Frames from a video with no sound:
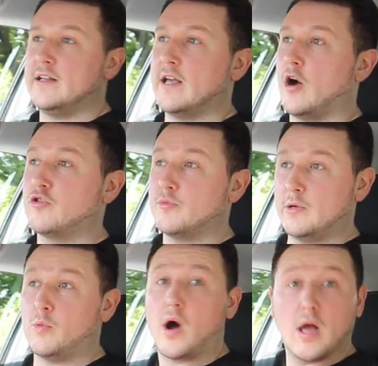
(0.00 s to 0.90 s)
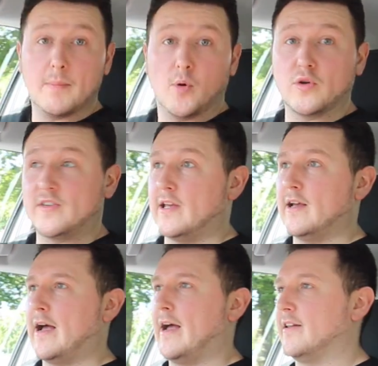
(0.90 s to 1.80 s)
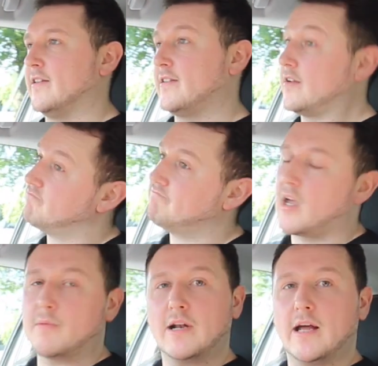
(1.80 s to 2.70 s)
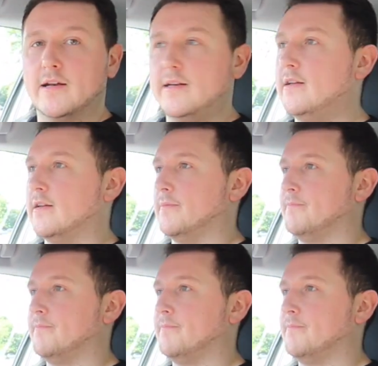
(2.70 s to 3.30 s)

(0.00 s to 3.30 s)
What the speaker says: yeah, ultimately why I bought it, and I'm glad I did.